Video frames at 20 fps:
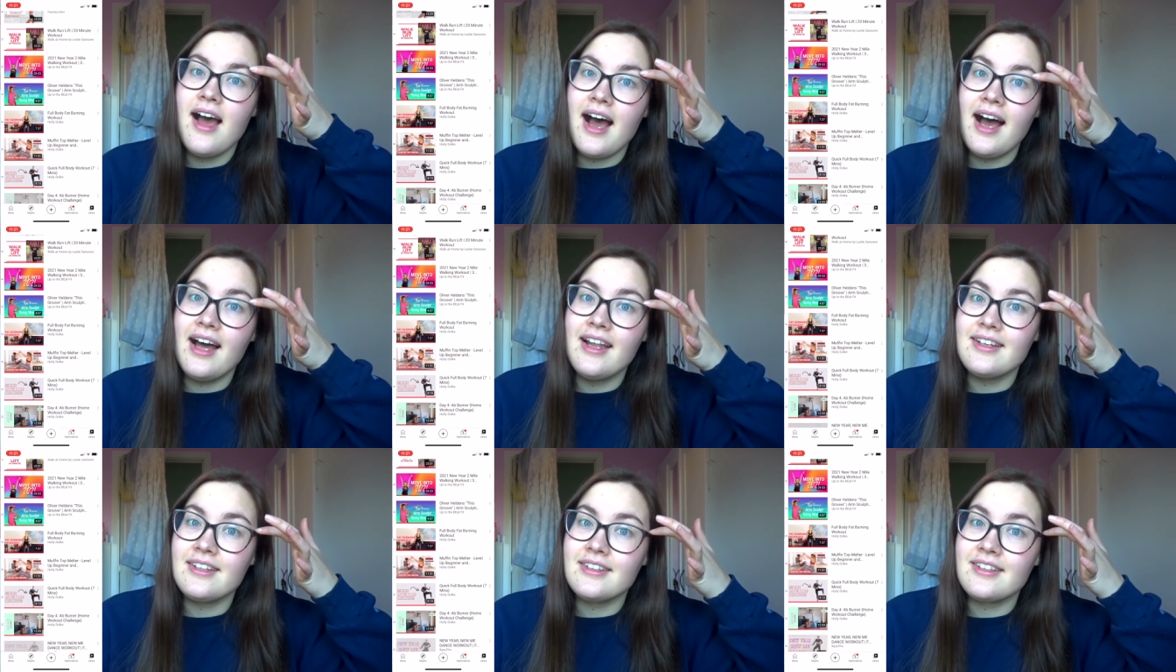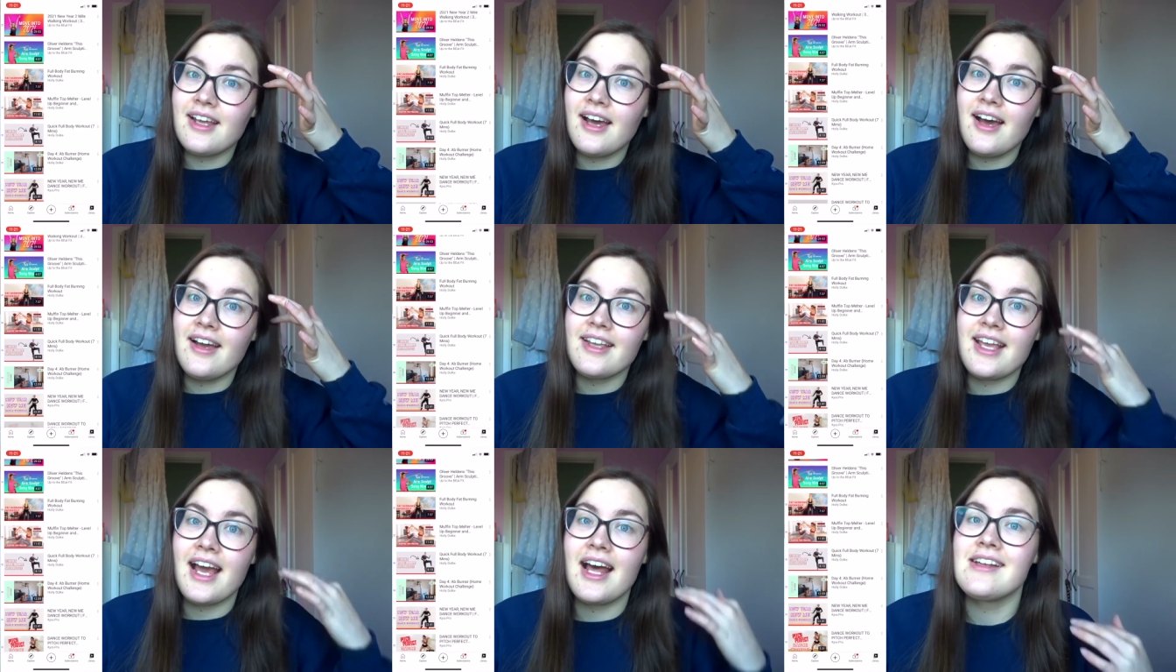and
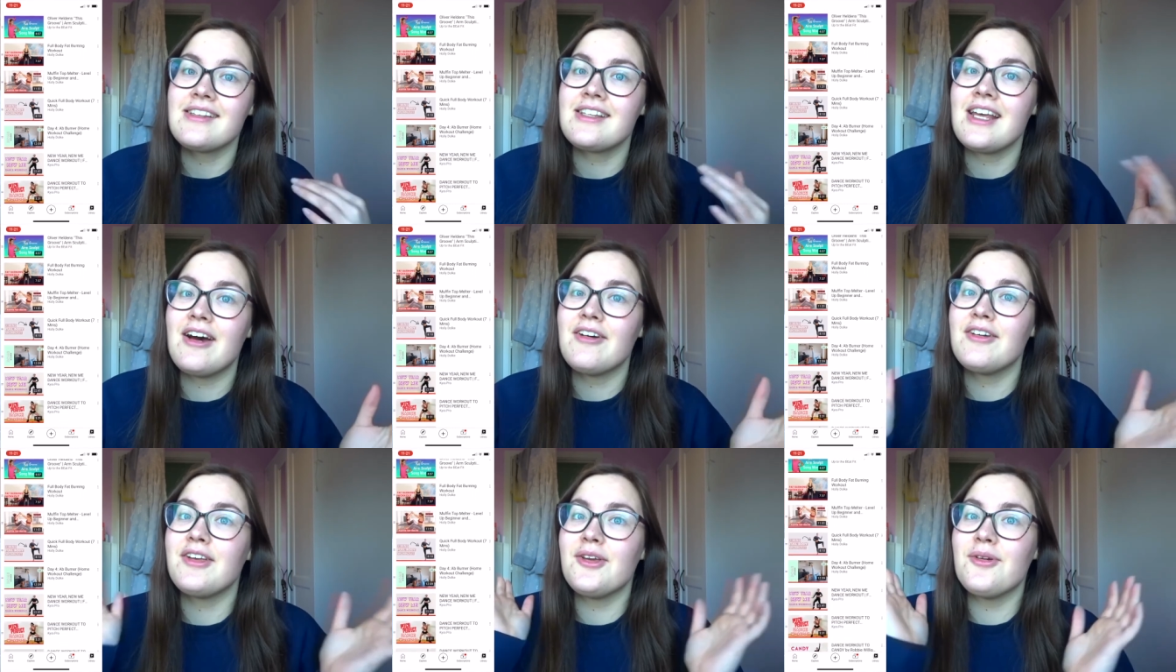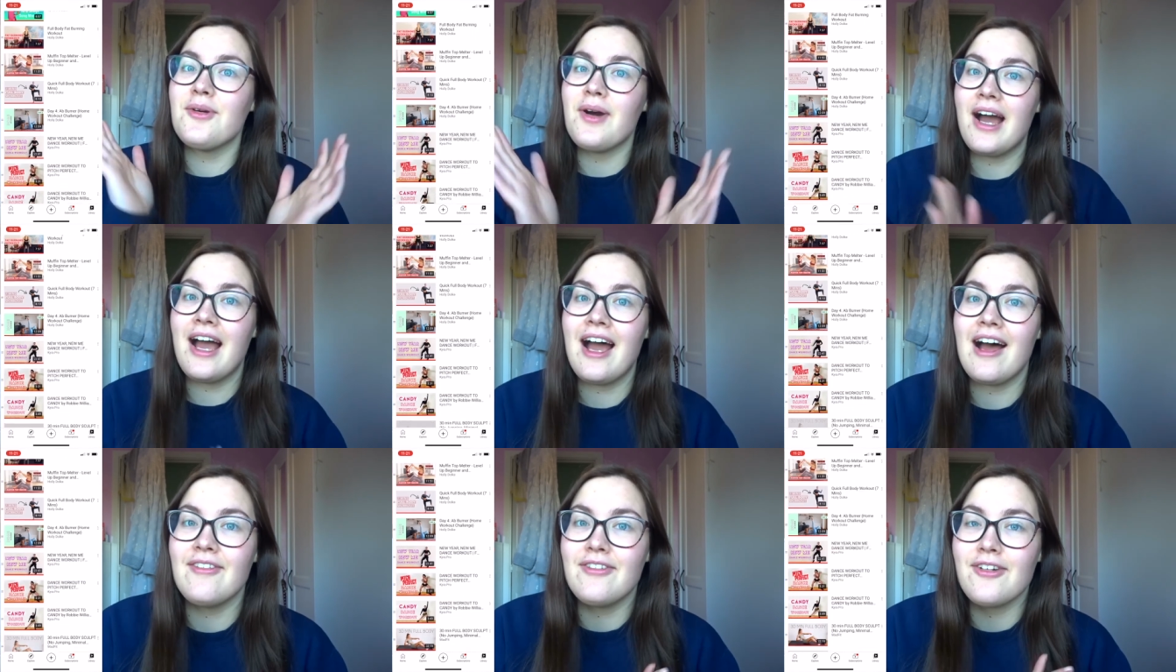I can tell you I
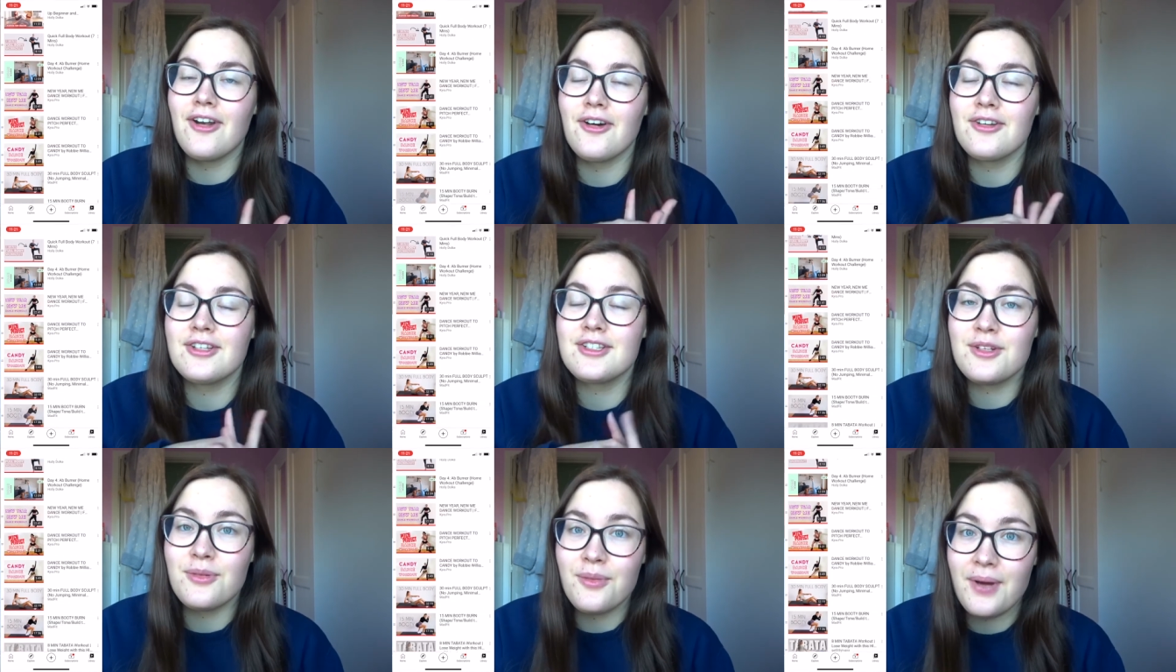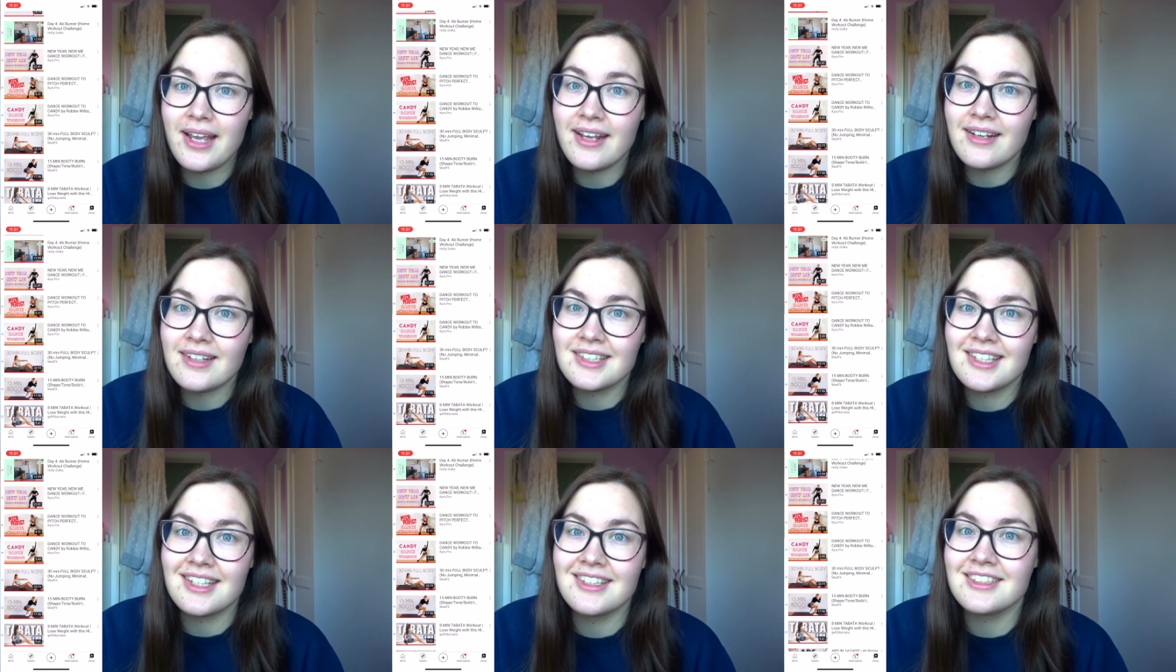have lost
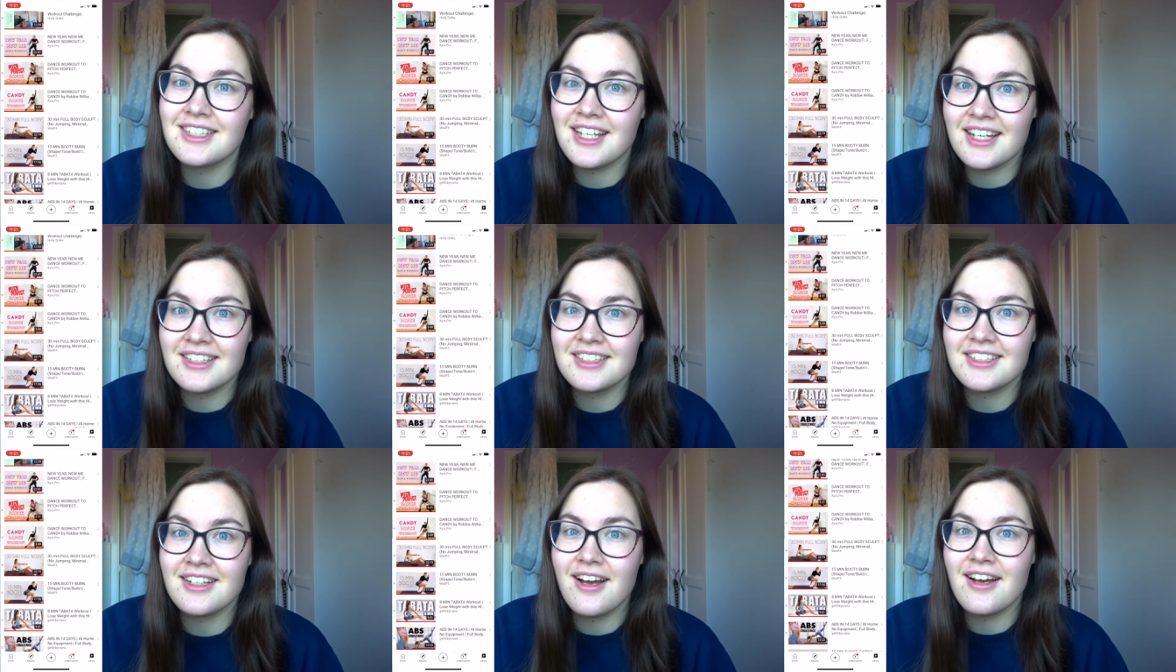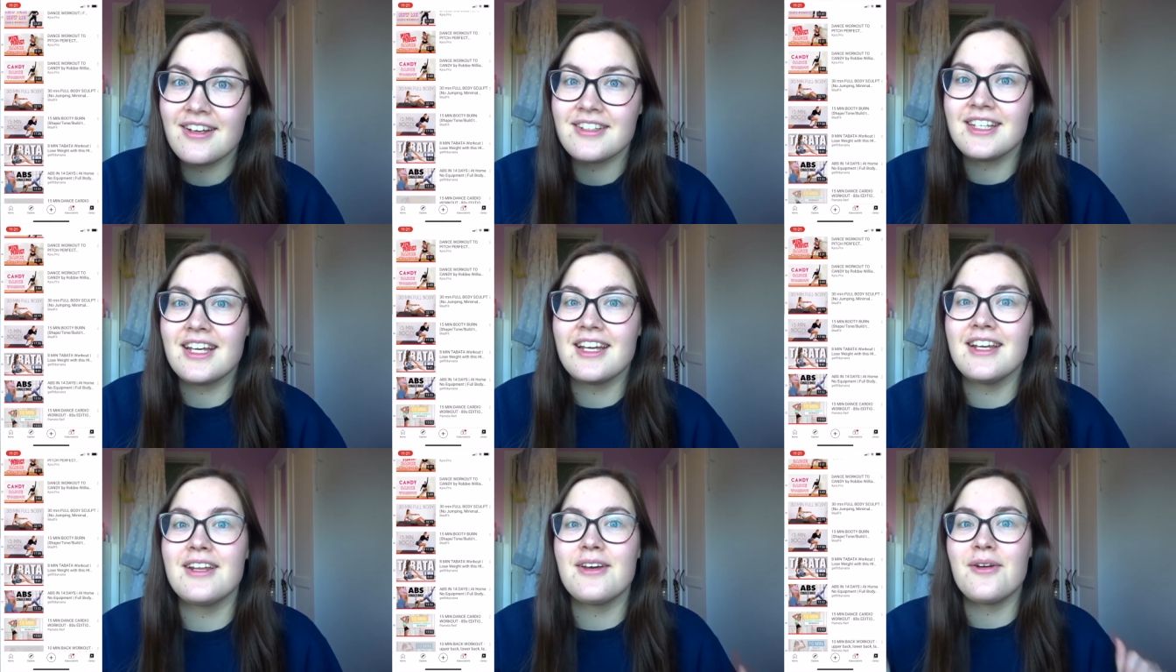weight since I
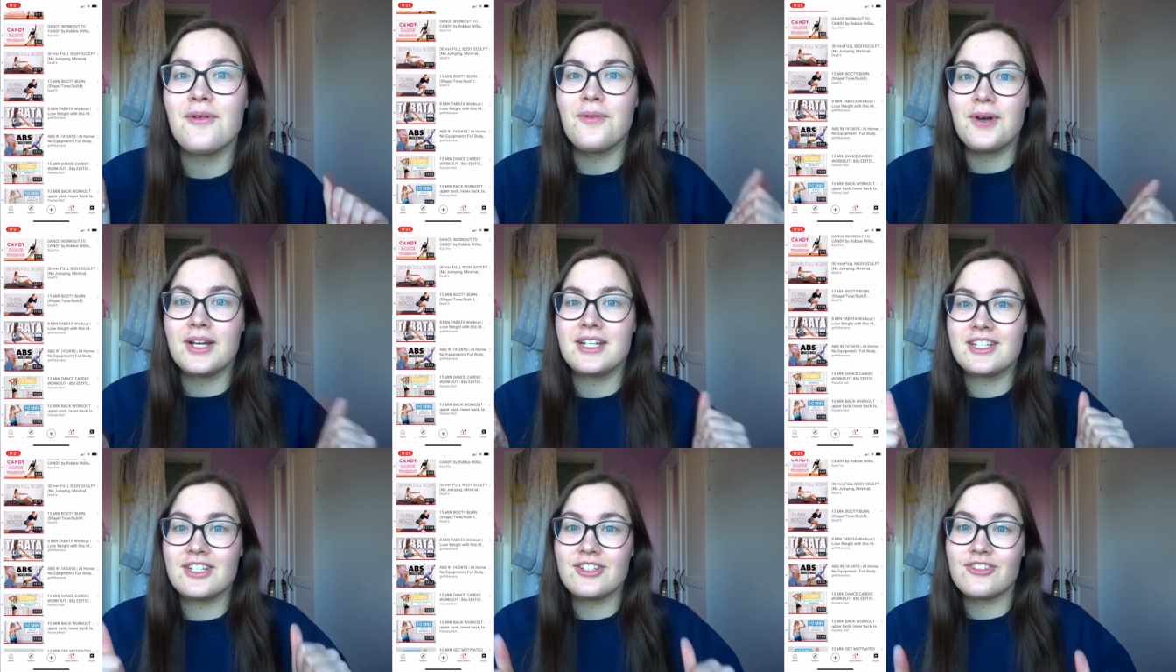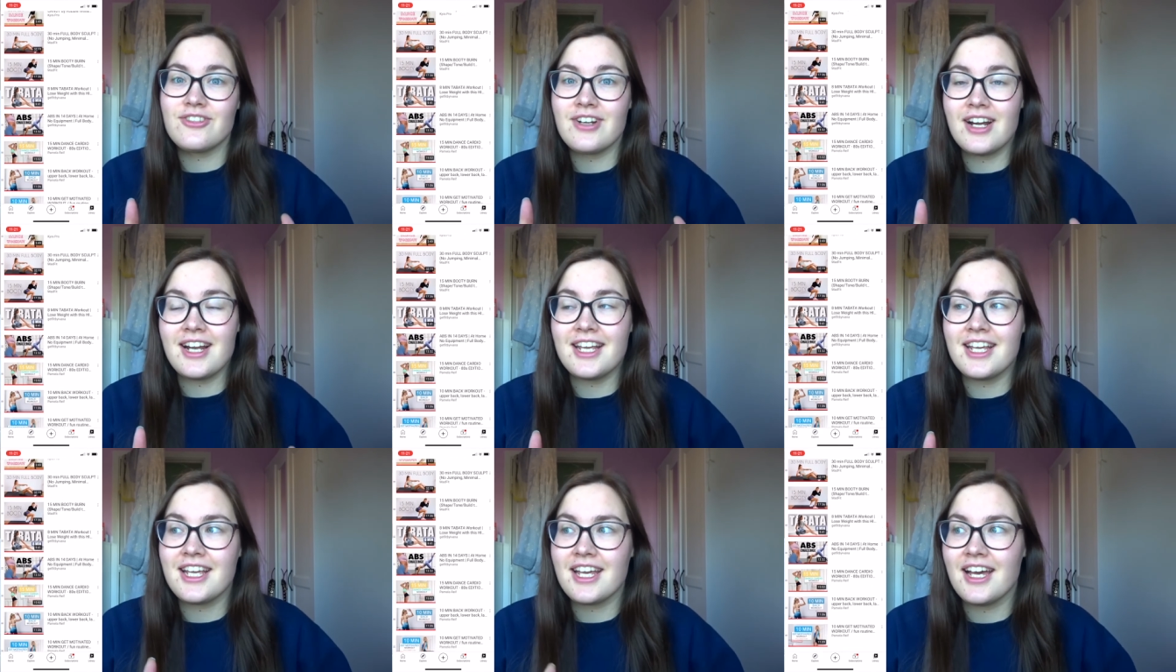started which is
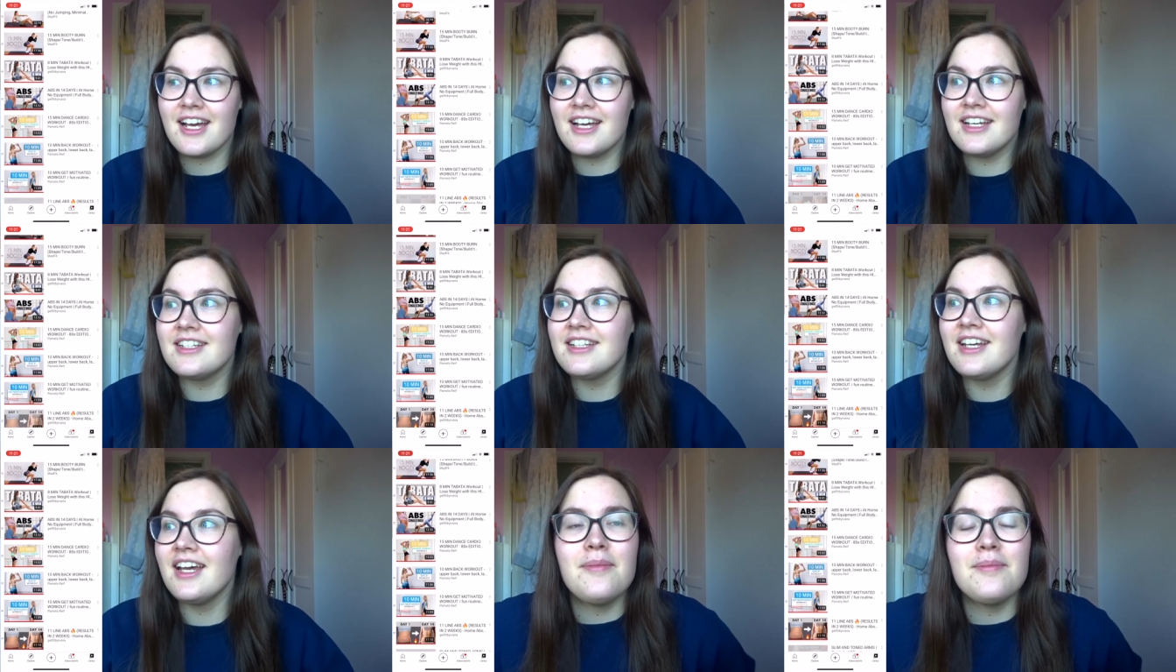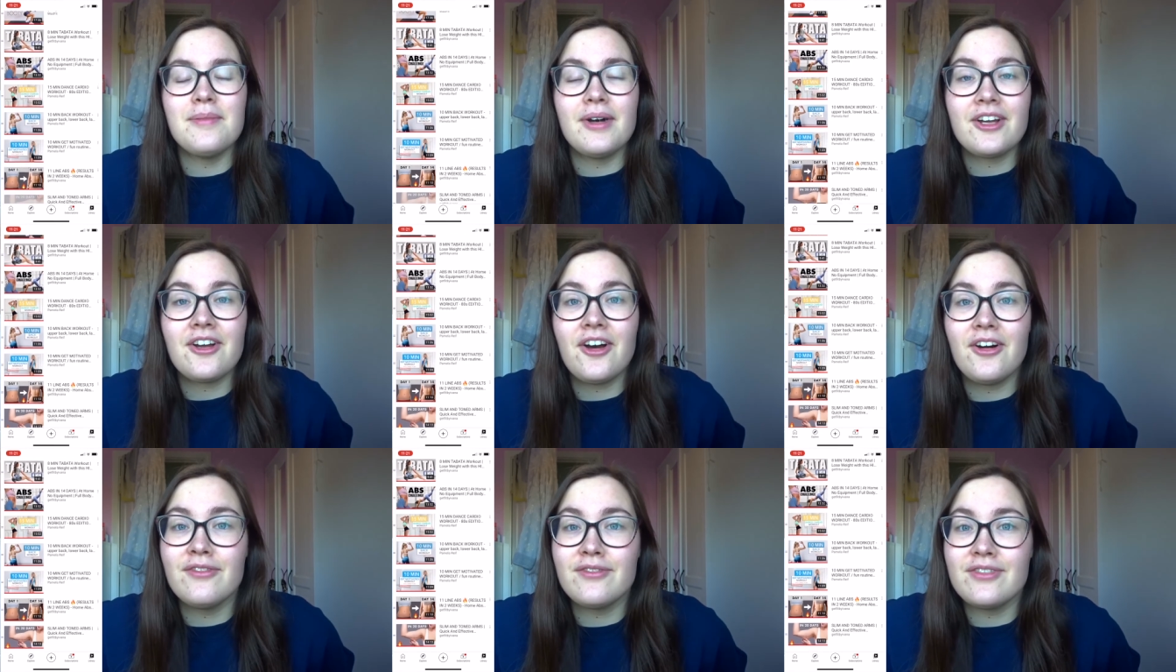really good and my
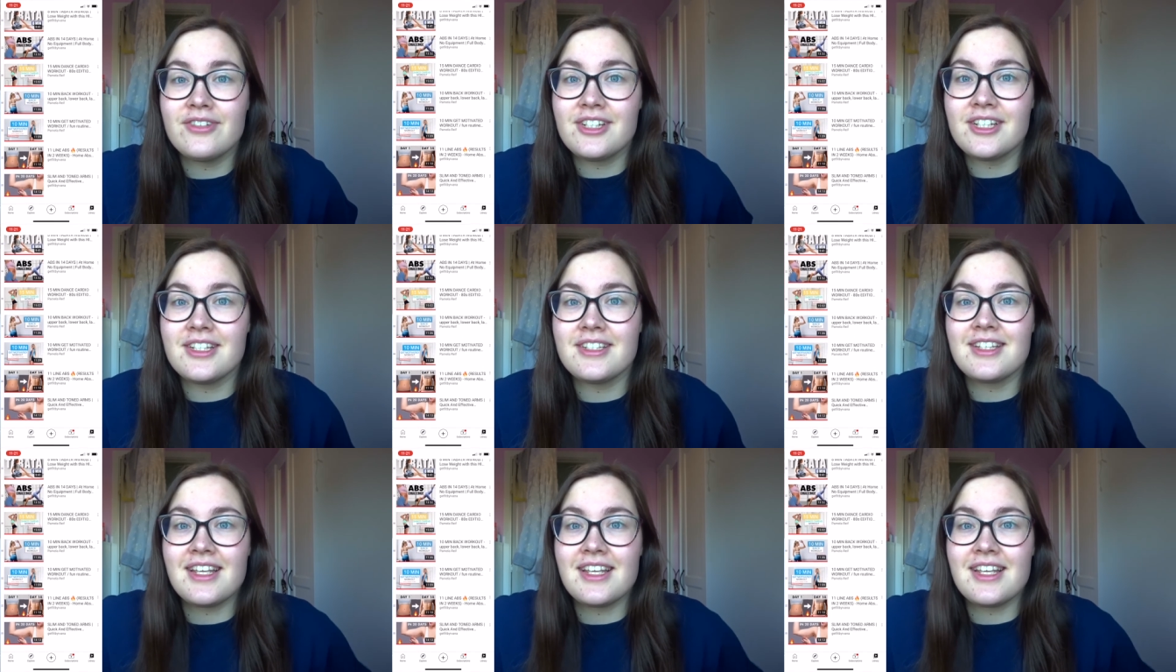confidence